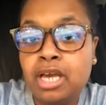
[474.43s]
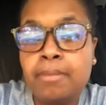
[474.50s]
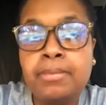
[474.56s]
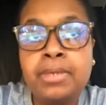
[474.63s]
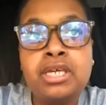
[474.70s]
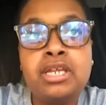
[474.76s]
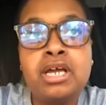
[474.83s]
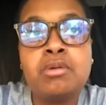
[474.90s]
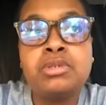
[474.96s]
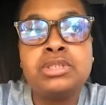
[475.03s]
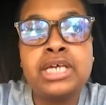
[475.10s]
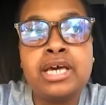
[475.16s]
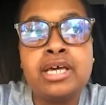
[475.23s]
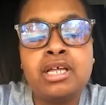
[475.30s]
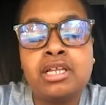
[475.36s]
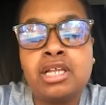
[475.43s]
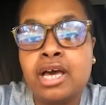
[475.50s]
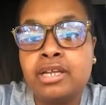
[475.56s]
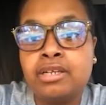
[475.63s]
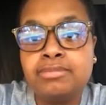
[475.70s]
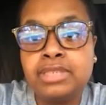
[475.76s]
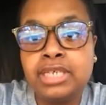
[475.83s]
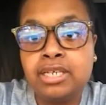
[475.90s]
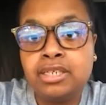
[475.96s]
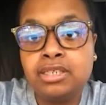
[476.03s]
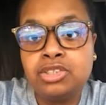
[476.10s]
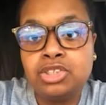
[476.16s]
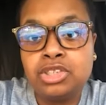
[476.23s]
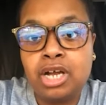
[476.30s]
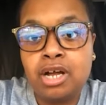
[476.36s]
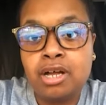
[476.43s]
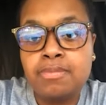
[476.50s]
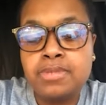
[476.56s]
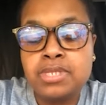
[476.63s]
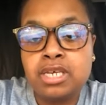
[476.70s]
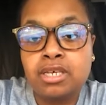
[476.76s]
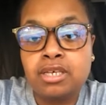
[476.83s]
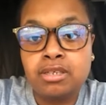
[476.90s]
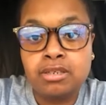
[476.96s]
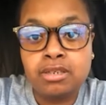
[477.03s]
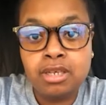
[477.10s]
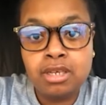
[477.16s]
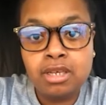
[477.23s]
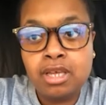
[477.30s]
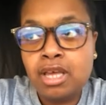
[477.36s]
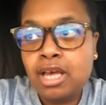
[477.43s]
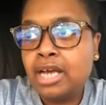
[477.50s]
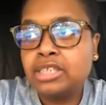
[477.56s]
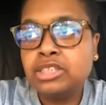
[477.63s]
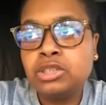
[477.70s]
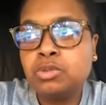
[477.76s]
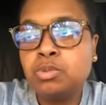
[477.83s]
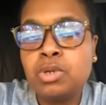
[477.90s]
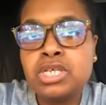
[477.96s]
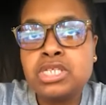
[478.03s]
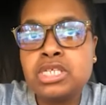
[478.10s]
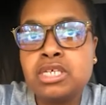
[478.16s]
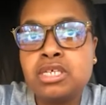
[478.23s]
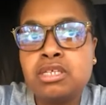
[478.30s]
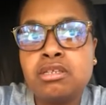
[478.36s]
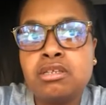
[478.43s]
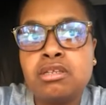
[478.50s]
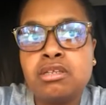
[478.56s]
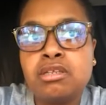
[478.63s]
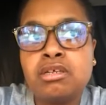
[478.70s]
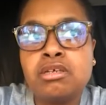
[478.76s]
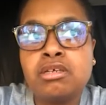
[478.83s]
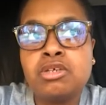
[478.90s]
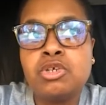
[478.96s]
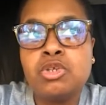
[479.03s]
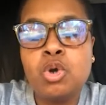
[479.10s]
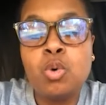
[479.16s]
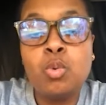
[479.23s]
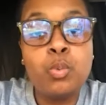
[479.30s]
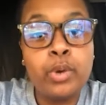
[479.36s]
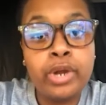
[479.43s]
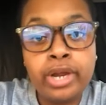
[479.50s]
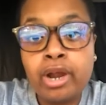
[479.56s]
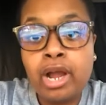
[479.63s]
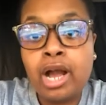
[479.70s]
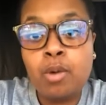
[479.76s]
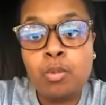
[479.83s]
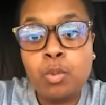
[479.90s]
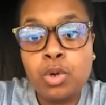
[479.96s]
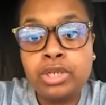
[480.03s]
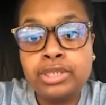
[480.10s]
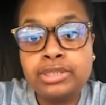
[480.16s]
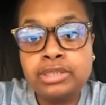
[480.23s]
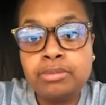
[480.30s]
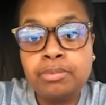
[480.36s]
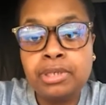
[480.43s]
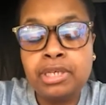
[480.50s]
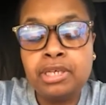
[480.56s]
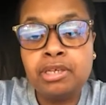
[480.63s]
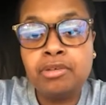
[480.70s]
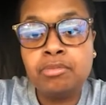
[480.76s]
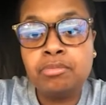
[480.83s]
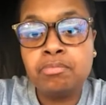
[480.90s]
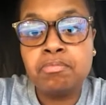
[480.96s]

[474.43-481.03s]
I mean, I was at a lot of dead end jobs, and I just wasn't you know, where I wanted to be